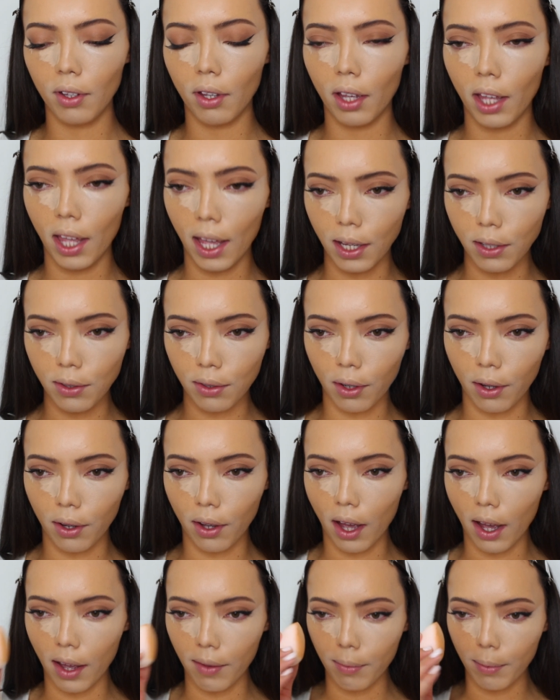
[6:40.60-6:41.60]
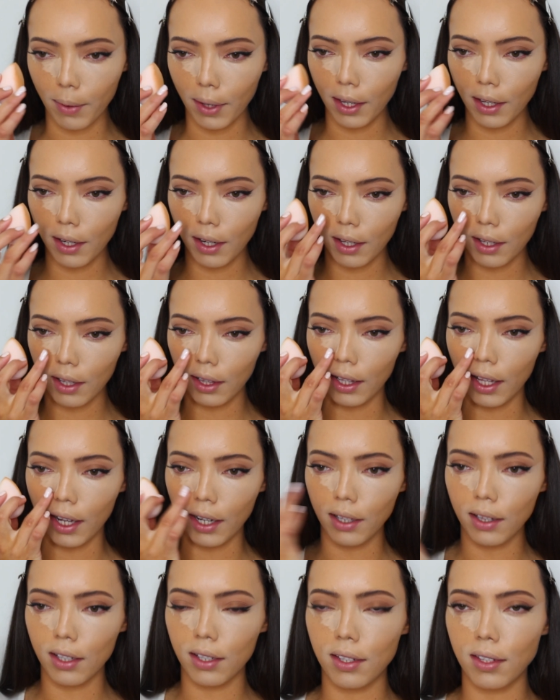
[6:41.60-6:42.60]
Okay, so I've been
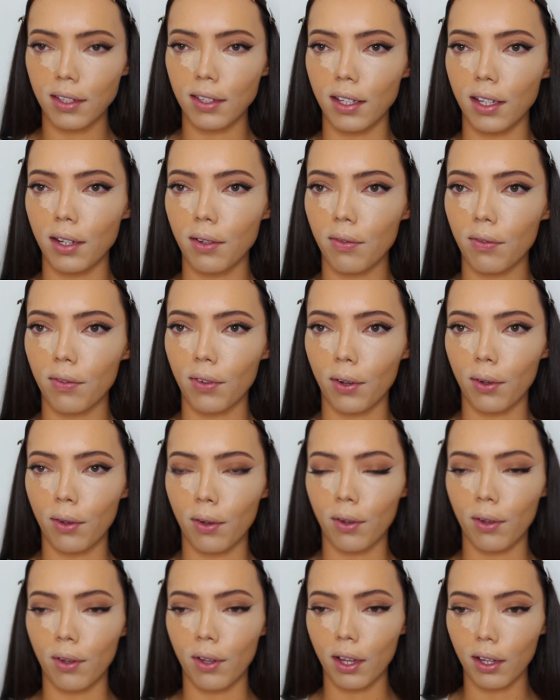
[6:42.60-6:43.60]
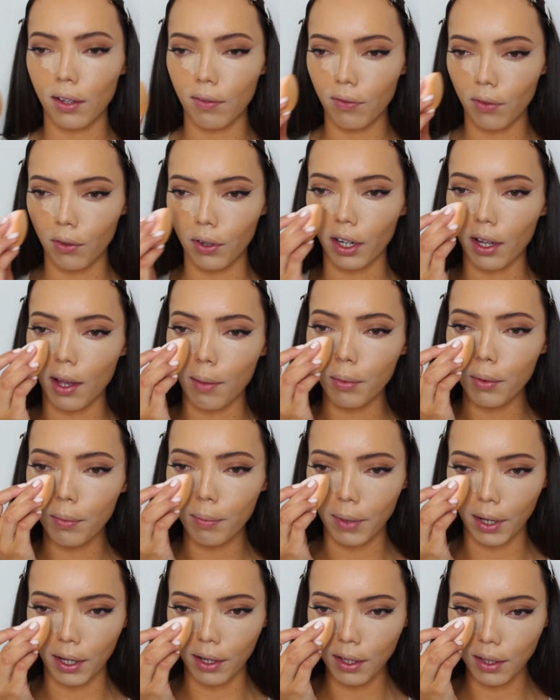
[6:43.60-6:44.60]
letting this sit for a couple
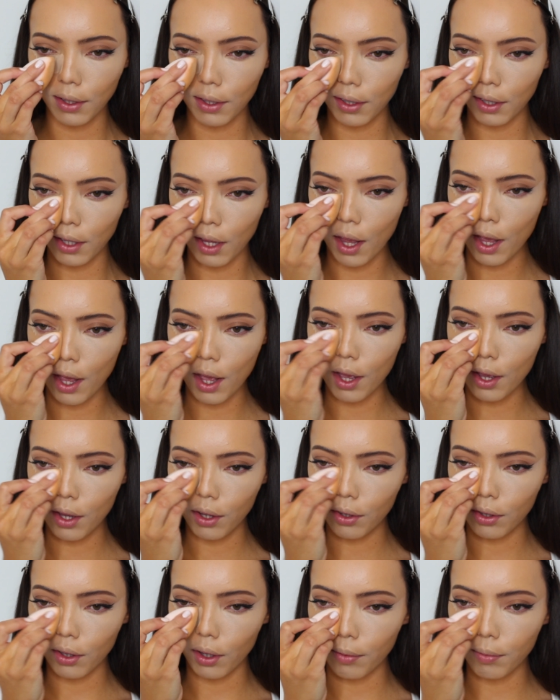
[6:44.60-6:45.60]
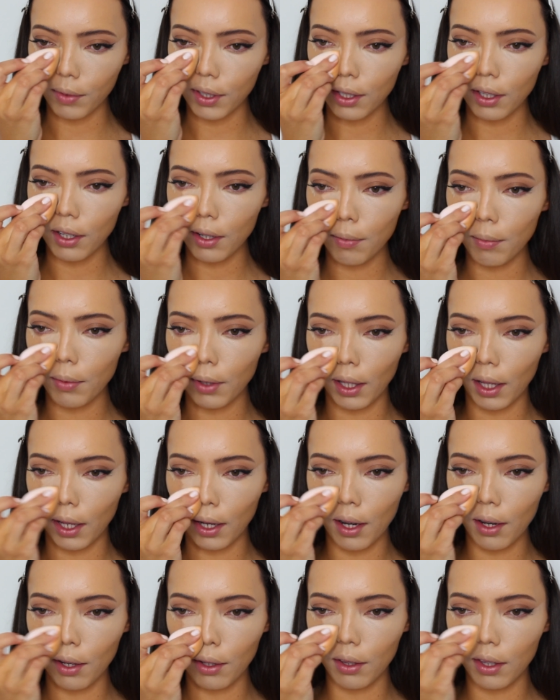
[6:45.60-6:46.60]
minutes, so I'm just going to
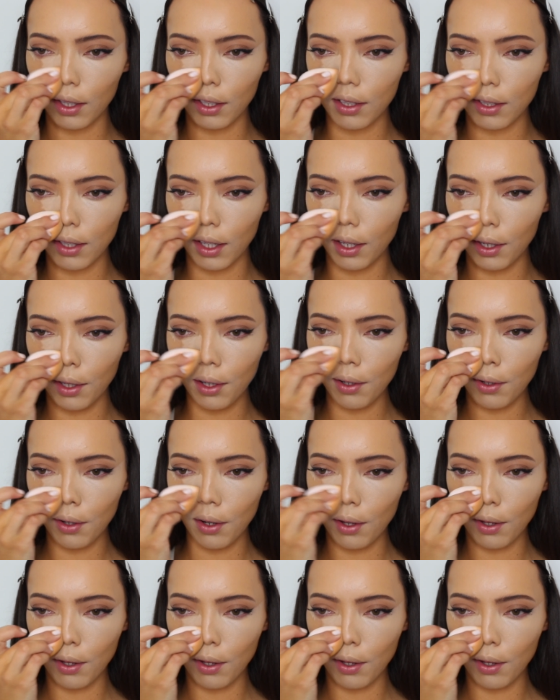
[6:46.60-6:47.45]
blend this in.